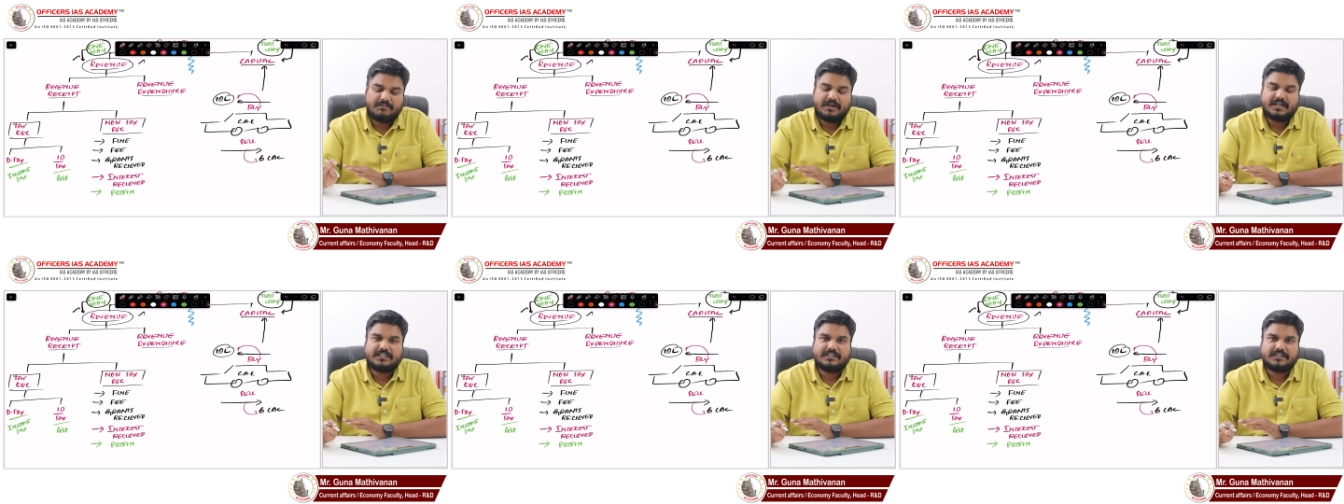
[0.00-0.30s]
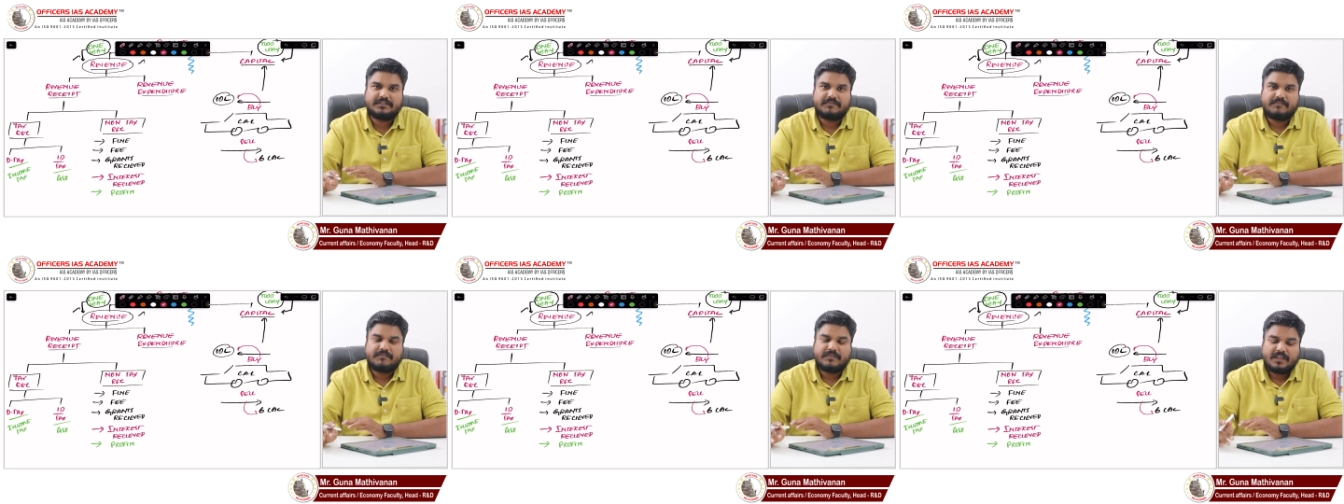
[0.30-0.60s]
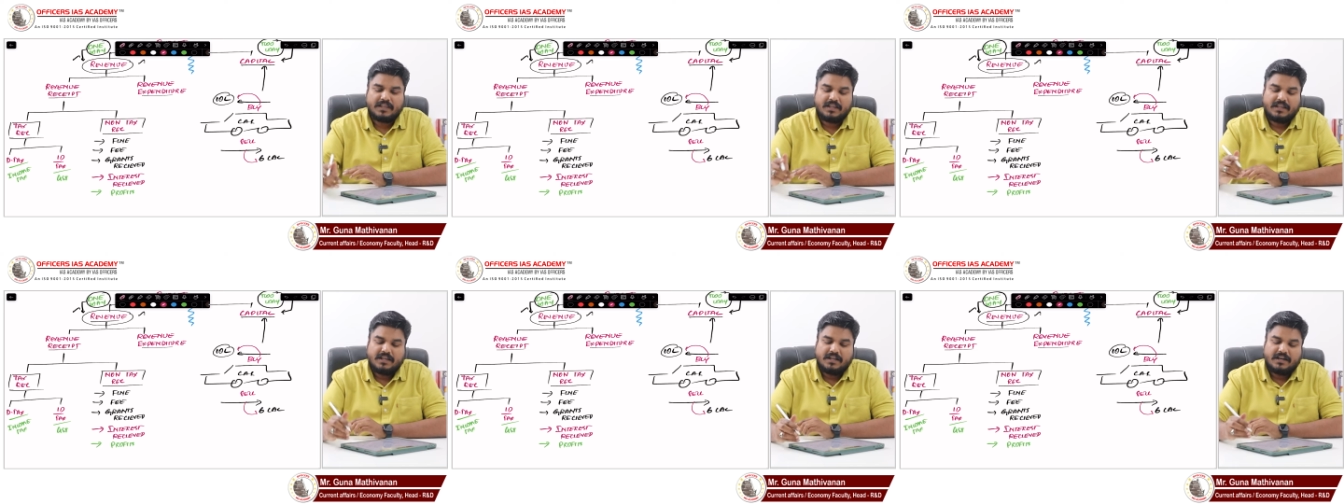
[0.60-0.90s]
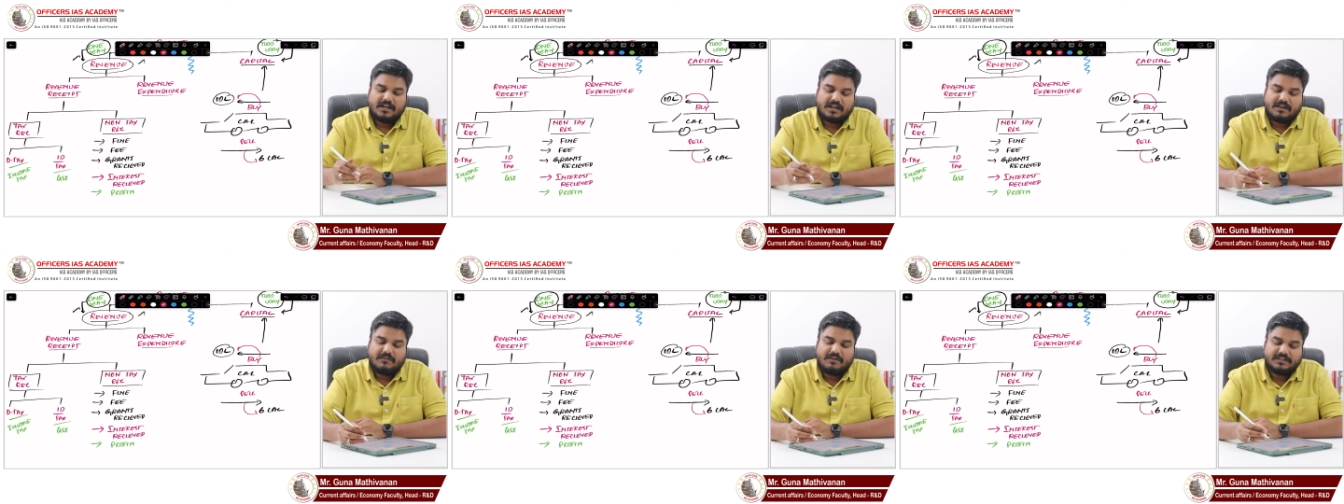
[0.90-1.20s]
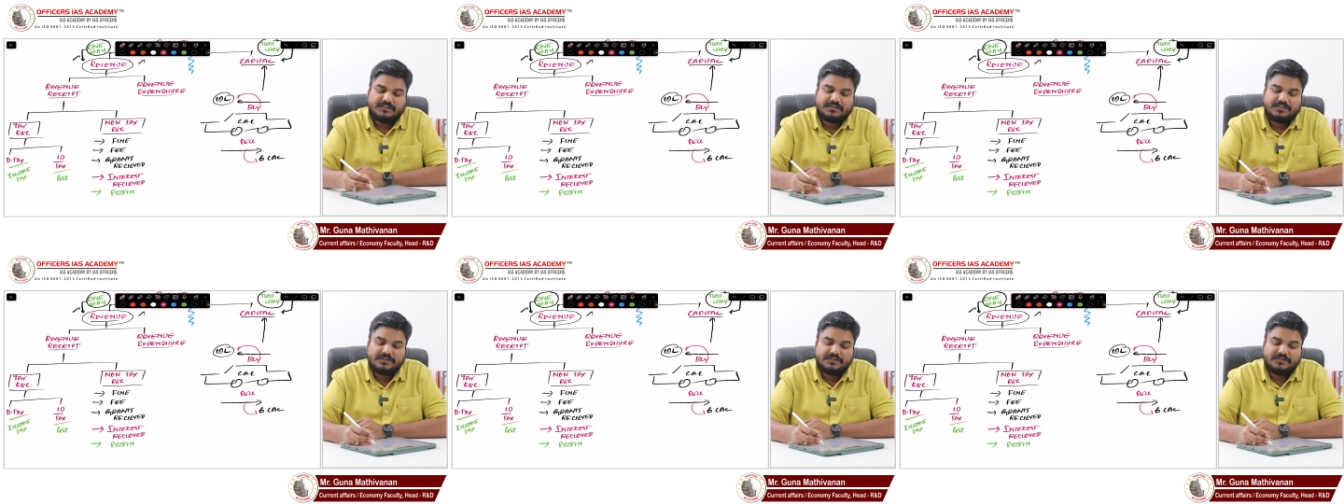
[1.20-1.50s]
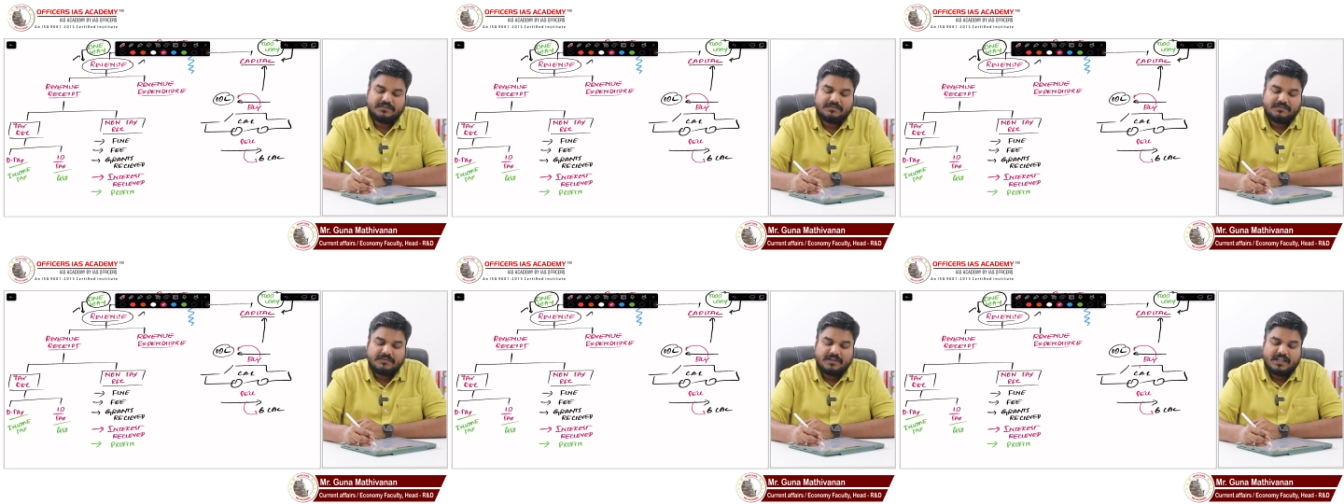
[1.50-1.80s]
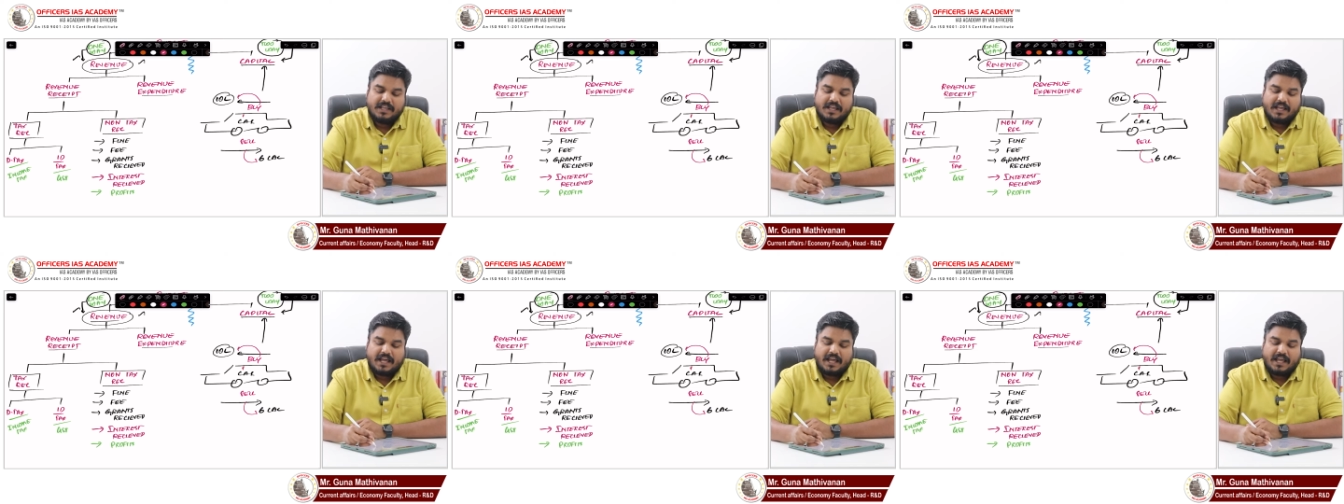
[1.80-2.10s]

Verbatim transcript: But now assume